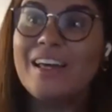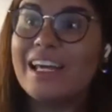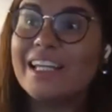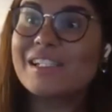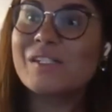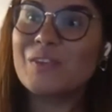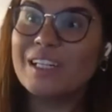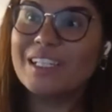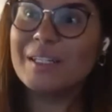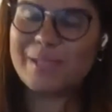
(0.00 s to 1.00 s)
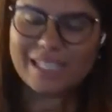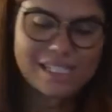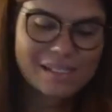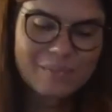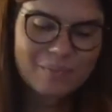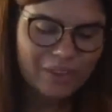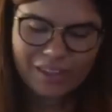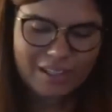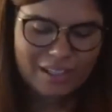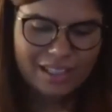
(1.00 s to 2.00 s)
It's funny because
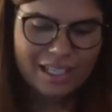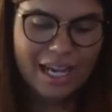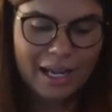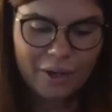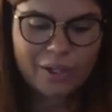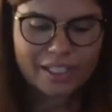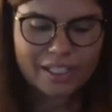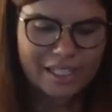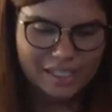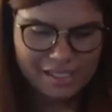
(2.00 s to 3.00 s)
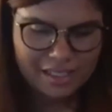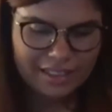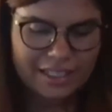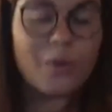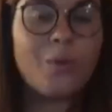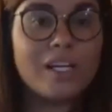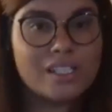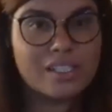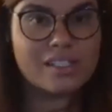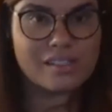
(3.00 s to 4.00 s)
I organized like the
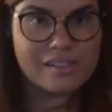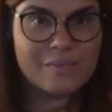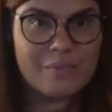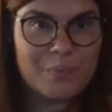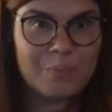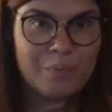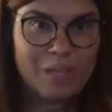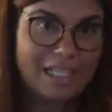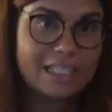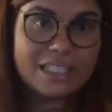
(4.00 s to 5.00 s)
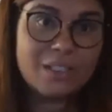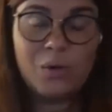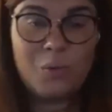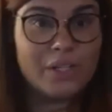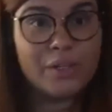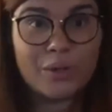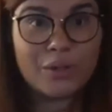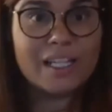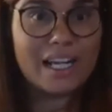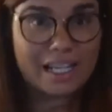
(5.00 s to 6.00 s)
questions and I didn't know what you're
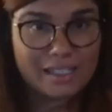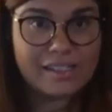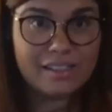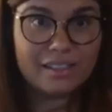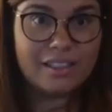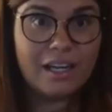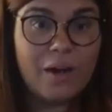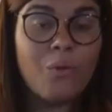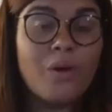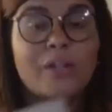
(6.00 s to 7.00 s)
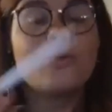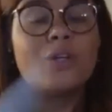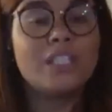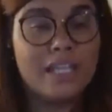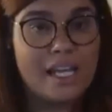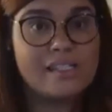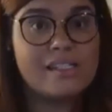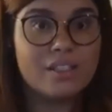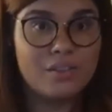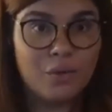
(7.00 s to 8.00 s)
gonna ask, what are you gonna
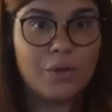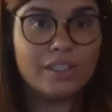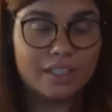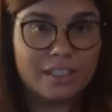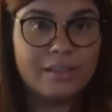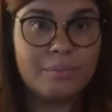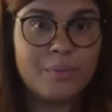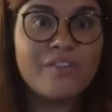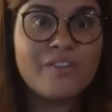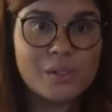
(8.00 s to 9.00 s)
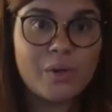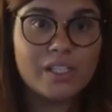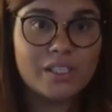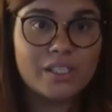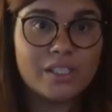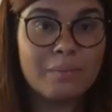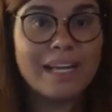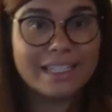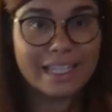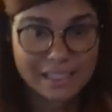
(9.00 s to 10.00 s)
answer for the previous question.
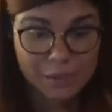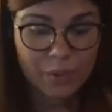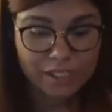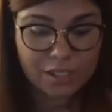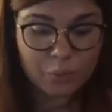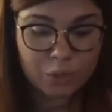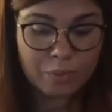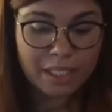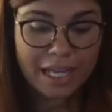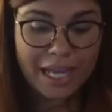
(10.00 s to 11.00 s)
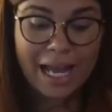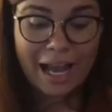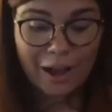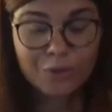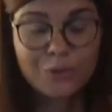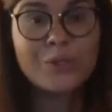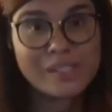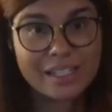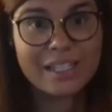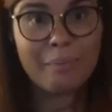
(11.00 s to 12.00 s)
But my next question would be, how do
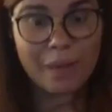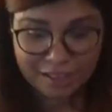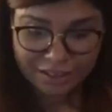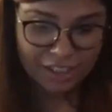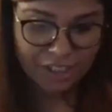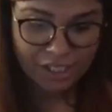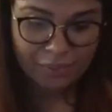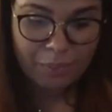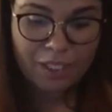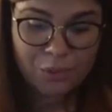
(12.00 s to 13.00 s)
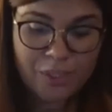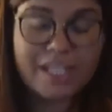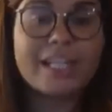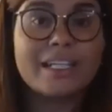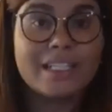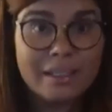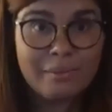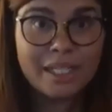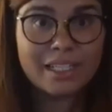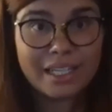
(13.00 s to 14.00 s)
you see the partnership between
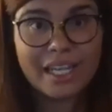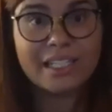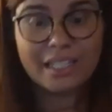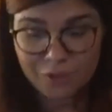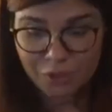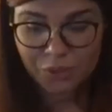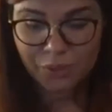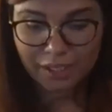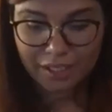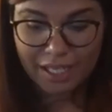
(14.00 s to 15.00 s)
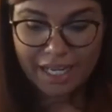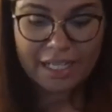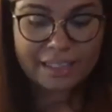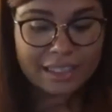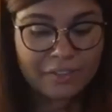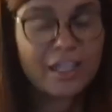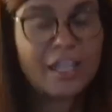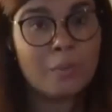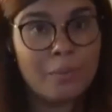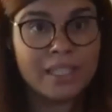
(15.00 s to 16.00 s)
academia and industry in the
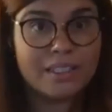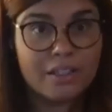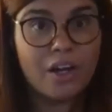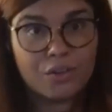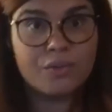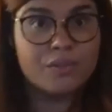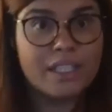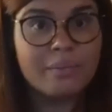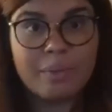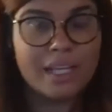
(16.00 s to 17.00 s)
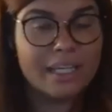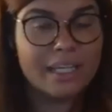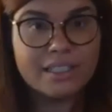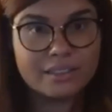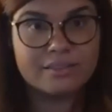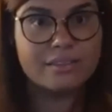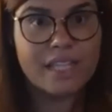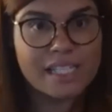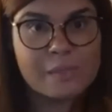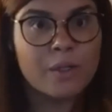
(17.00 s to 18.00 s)
development of the applied and
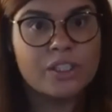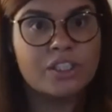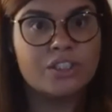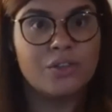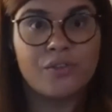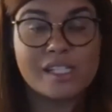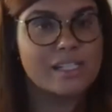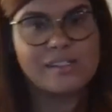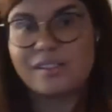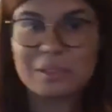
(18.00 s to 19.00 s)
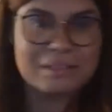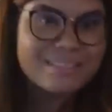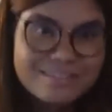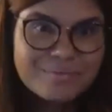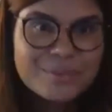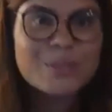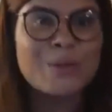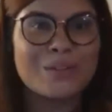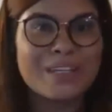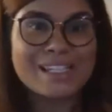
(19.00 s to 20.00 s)
exploration geophysics?
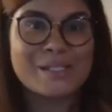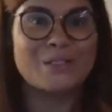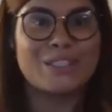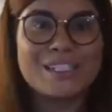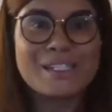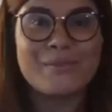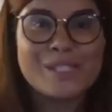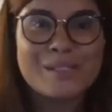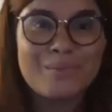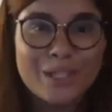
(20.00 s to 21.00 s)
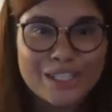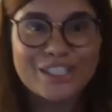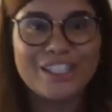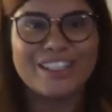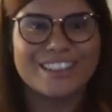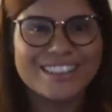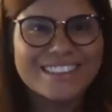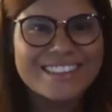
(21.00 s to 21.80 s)
So it's good because there was a bridge there.